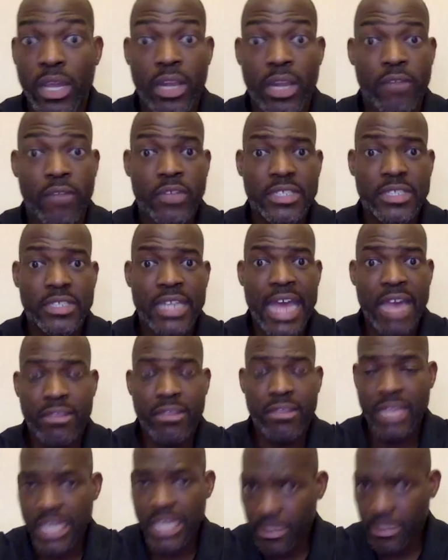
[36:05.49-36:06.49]
And if it's an
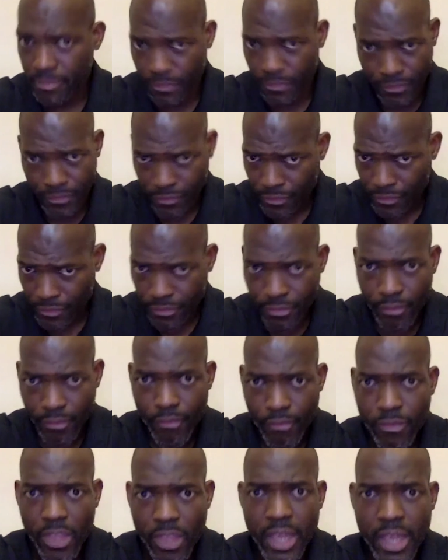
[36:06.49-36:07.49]
athlete
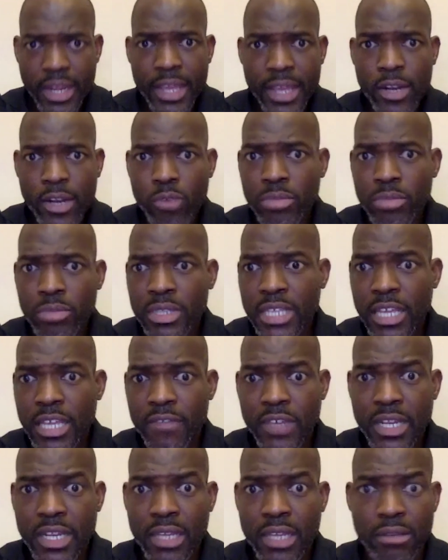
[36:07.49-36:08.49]
and they don't believe
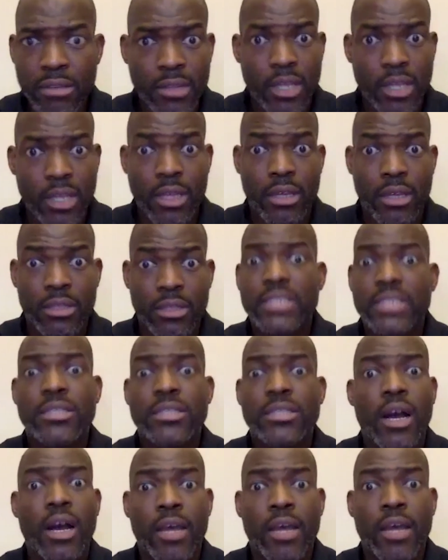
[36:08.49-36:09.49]
in it, let's
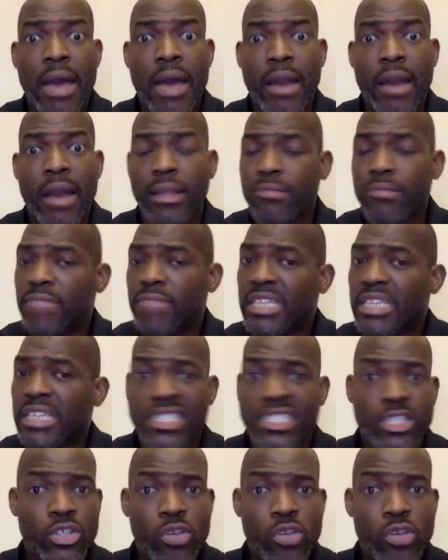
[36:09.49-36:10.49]
talk about it. They
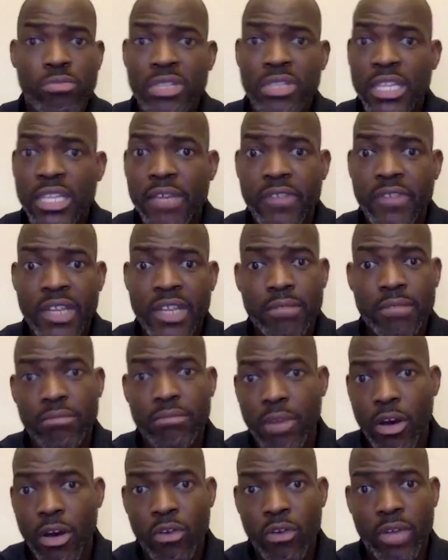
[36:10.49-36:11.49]
still don't believe in it,
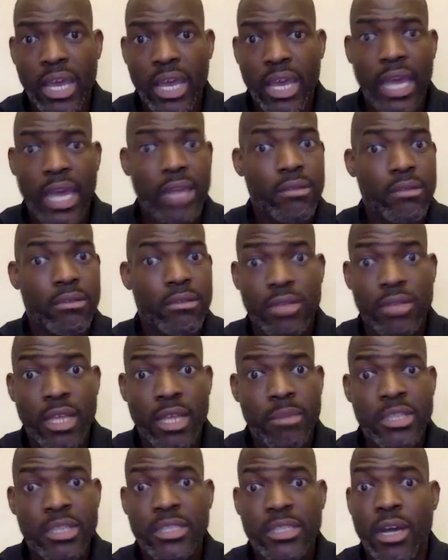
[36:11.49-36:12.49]
okay,
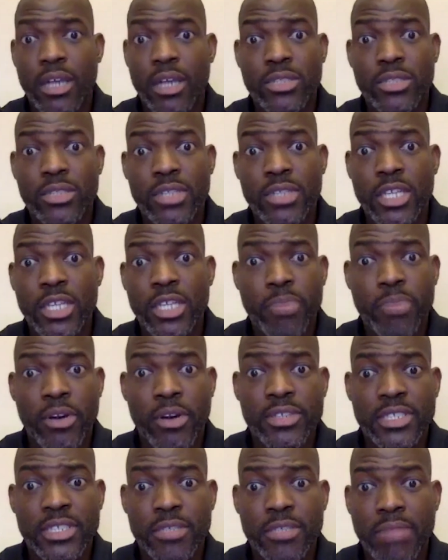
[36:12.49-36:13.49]
let me talk to another
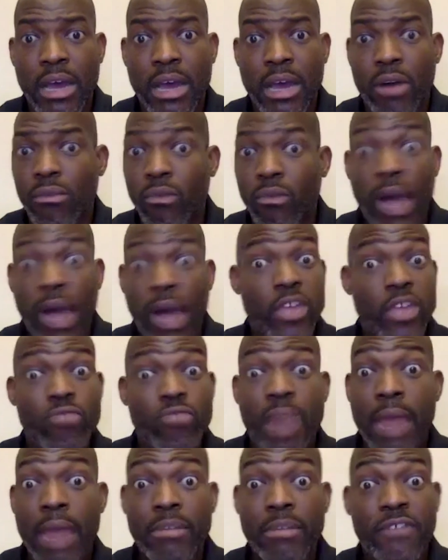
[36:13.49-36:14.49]
person about why you
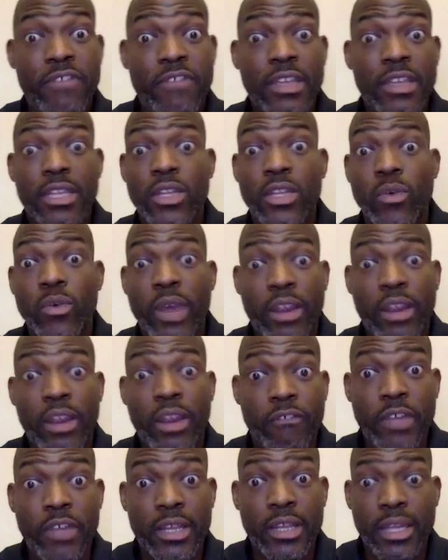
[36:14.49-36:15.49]
might be feeling the way you're
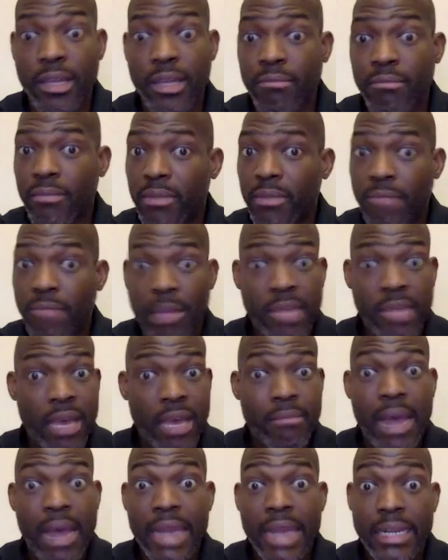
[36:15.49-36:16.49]
feeling. Maybe I
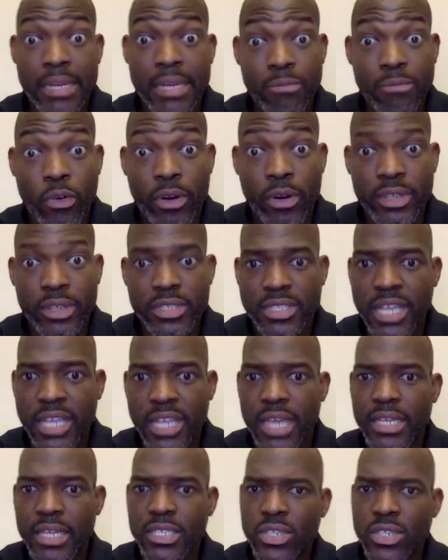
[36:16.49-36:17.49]
might need more
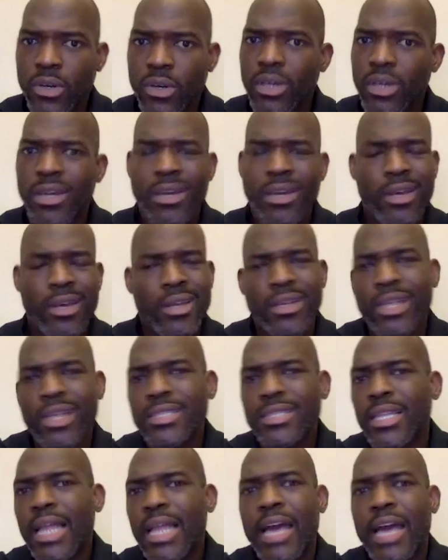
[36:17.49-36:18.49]
understanding. So there's
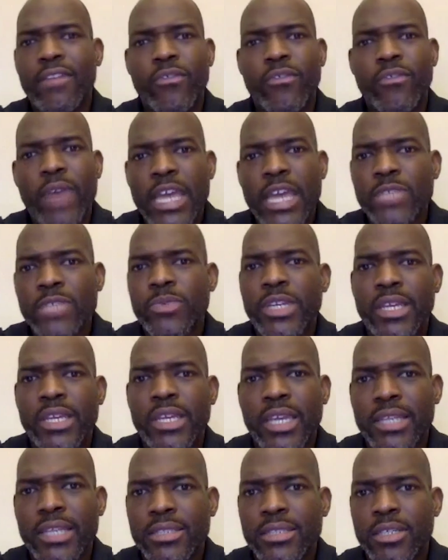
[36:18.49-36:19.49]
a lot of ways we can
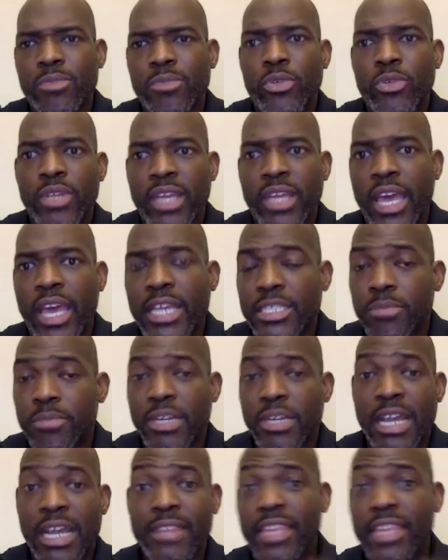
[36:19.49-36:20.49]
get to communication.
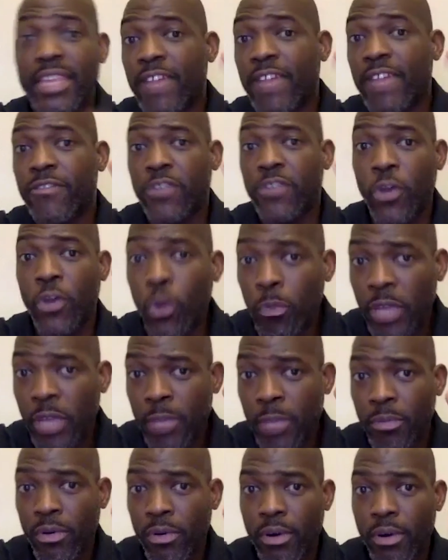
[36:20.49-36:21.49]
But I think if two
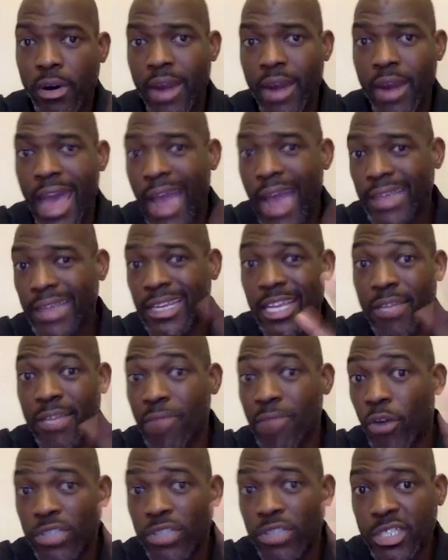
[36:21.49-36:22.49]
people are acting
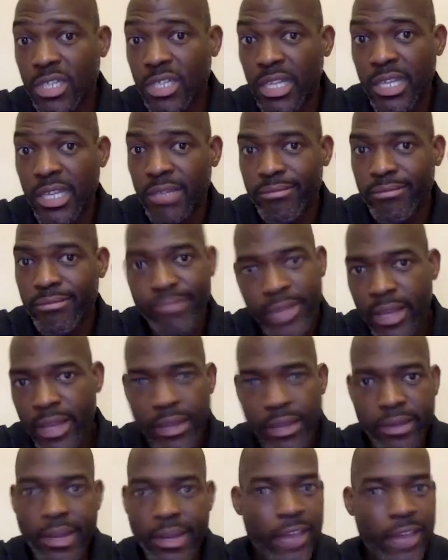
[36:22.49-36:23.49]
emotionally,
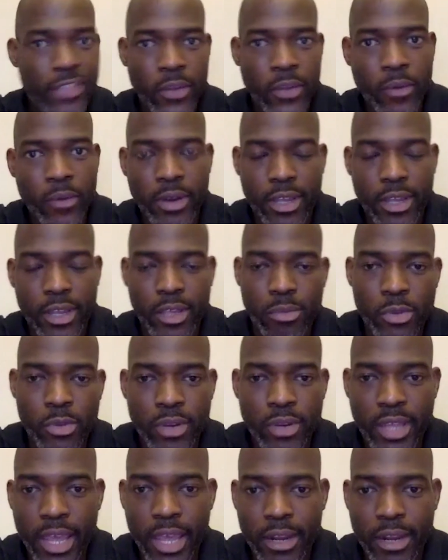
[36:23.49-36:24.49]
nothing will get
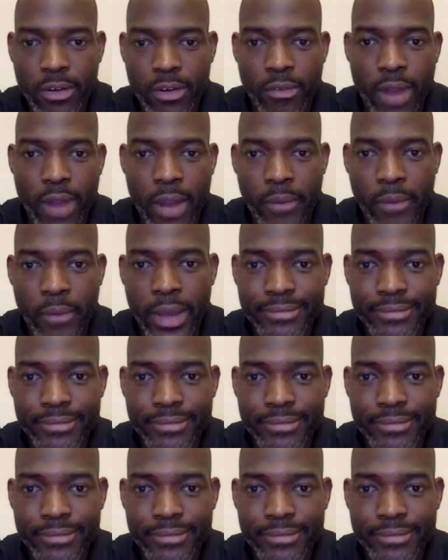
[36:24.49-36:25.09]
communicated the right way.